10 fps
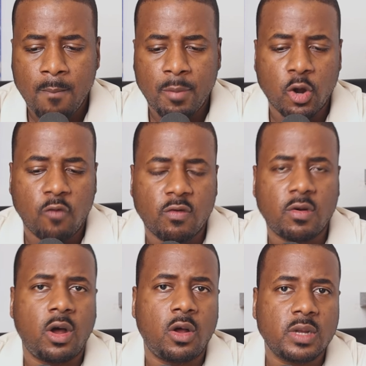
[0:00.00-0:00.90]
But
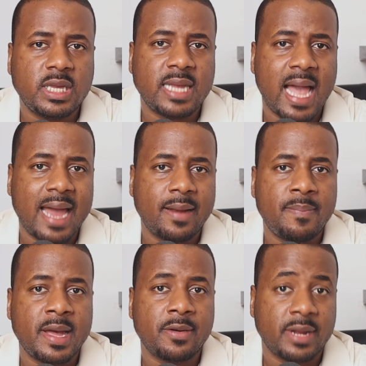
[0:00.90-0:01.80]
overall, he had a
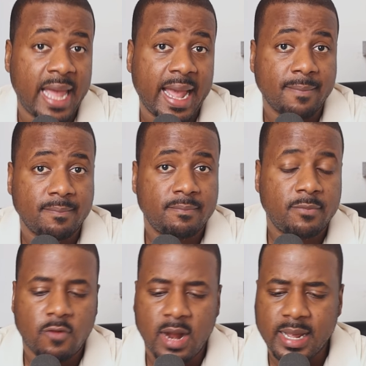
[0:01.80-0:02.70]
better game,
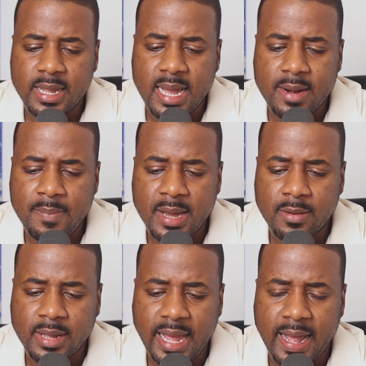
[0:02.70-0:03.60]
right? He had a
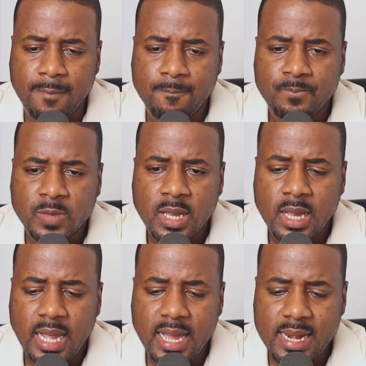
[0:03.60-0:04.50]
better game.
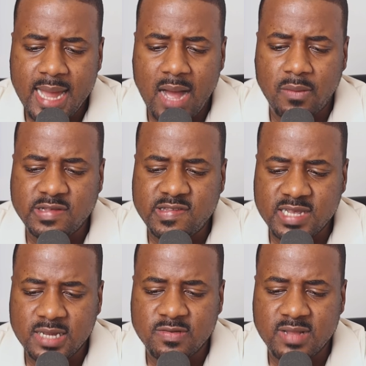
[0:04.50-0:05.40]
And now it
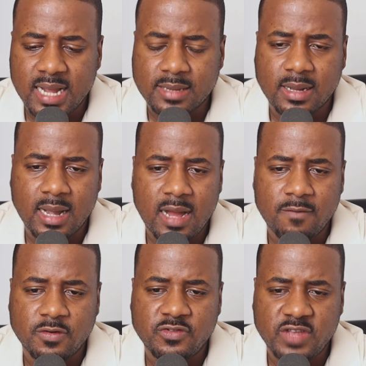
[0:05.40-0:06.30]
seems like the
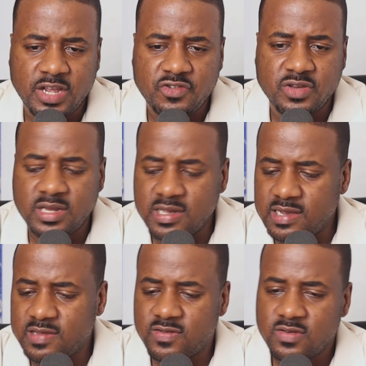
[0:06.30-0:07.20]
conversation
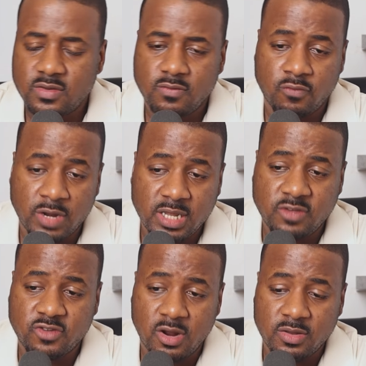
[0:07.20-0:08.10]
is really
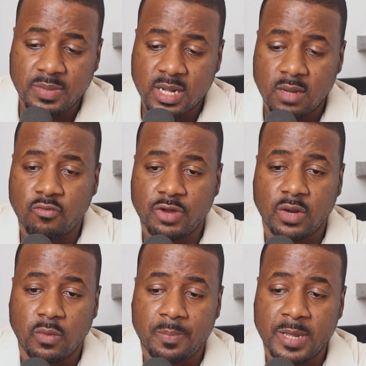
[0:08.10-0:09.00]
starting to become
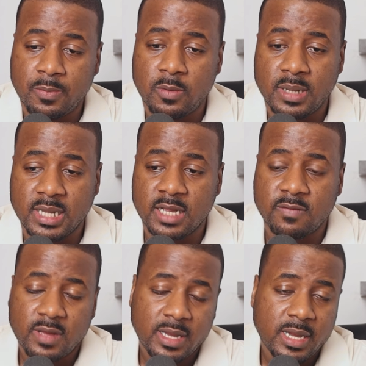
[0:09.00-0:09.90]
real, where people
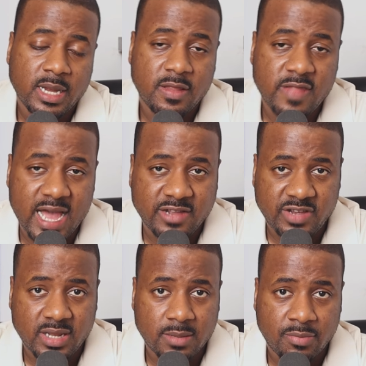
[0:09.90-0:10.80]
believe that
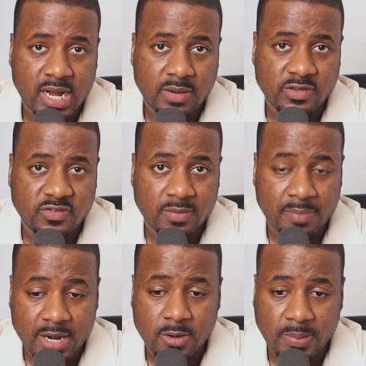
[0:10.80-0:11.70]
Jaylen Brown is the
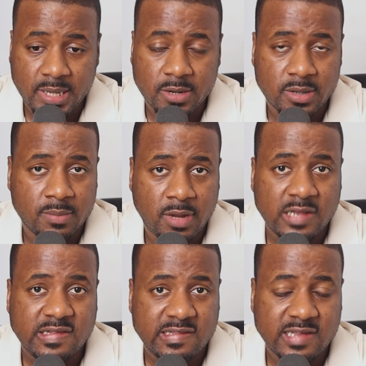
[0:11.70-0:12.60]
better player on the
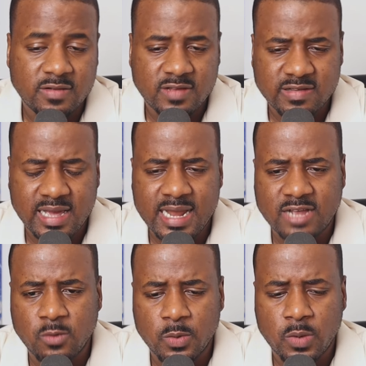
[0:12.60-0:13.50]
Boston Celtics. And
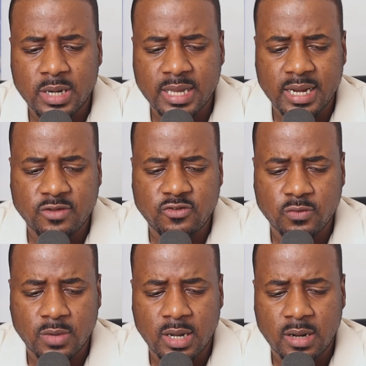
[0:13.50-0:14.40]
that's what we want to get
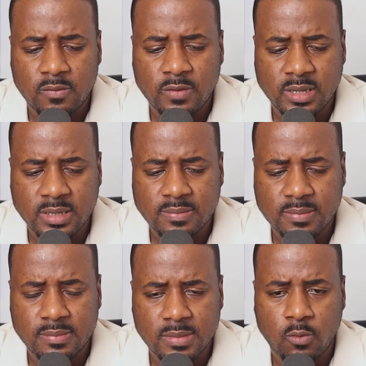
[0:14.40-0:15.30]
into really
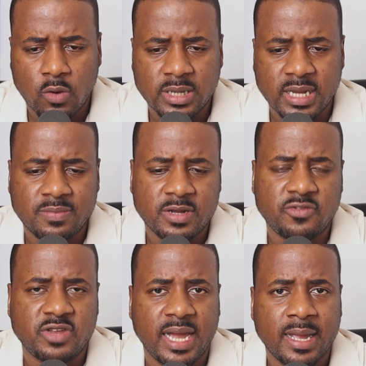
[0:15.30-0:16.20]
more in depth here
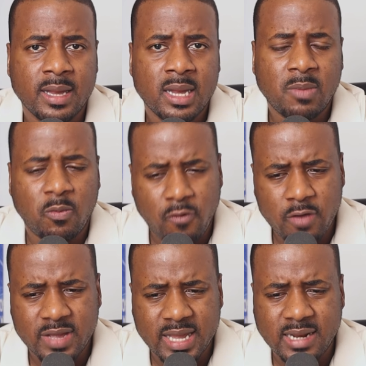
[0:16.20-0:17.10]
today. But before we
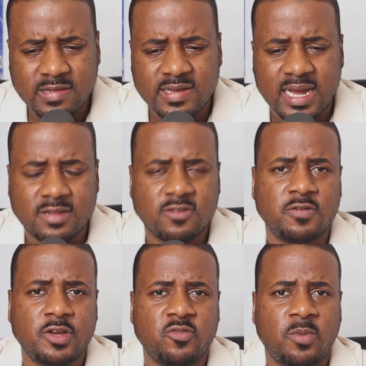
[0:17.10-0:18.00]
even get into that, this
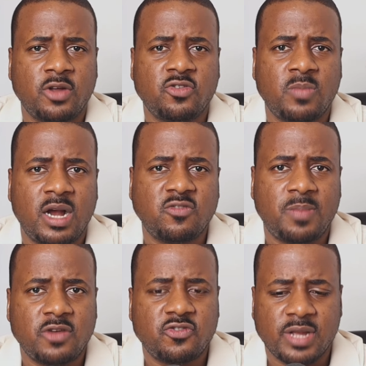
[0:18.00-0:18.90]
video is brought to you by our
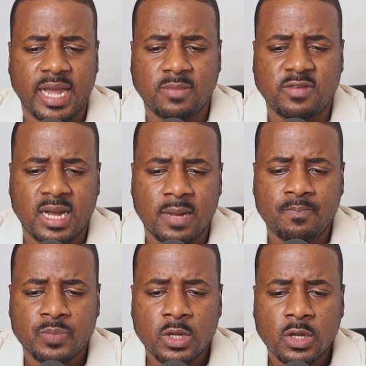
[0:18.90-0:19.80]
sponsor, Game Time,
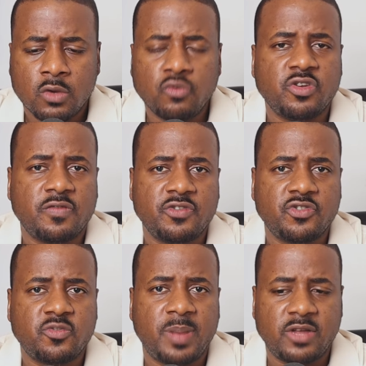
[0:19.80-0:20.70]
who's the
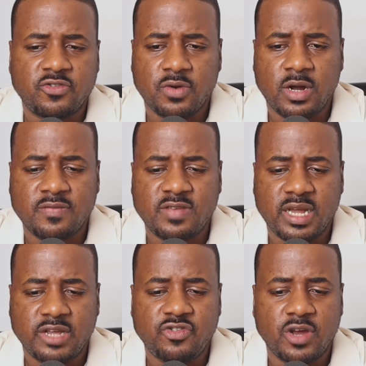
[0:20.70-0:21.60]
official sponsor of
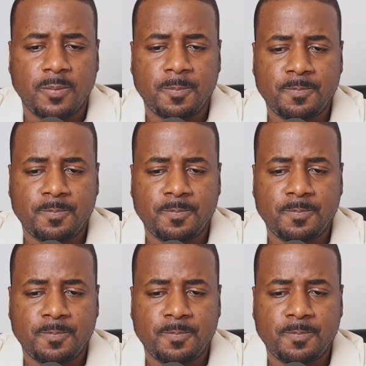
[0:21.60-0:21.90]
today's show.